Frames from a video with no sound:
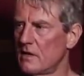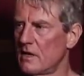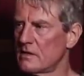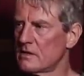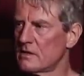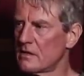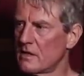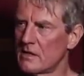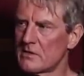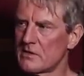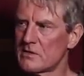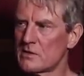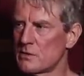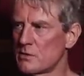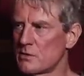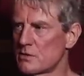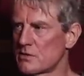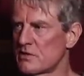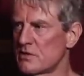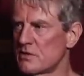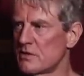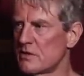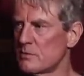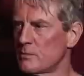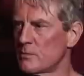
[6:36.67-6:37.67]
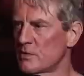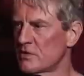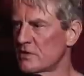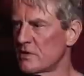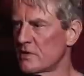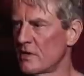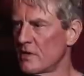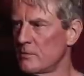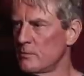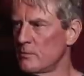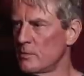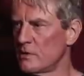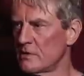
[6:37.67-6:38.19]
And guess who's sitting
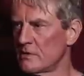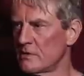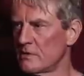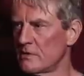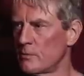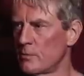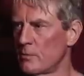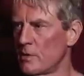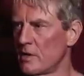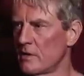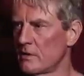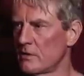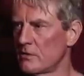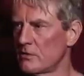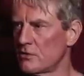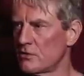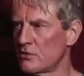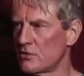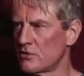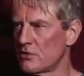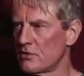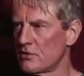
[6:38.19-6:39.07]
beside me on the bench?